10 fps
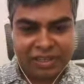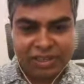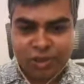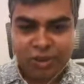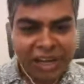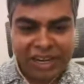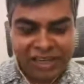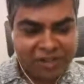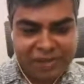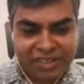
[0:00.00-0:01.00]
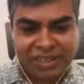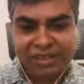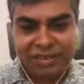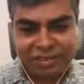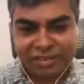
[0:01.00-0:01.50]
you are an
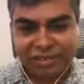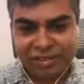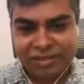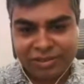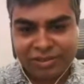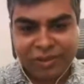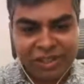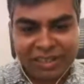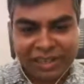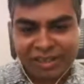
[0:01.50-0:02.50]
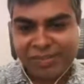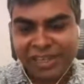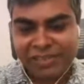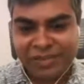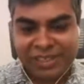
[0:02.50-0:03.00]
investor, so what
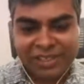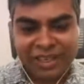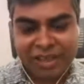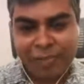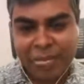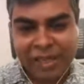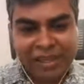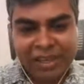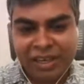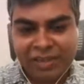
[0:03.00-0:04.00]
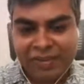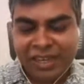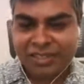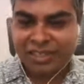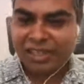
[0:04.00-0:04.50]
Startuplanes will say,
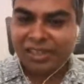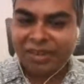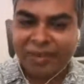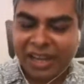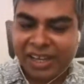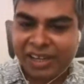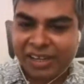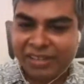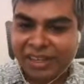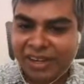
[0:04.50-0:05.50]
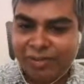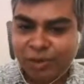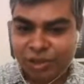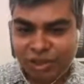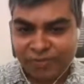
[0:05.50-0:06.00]
invest in the buyer and seller
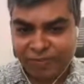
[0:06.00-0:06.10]
both.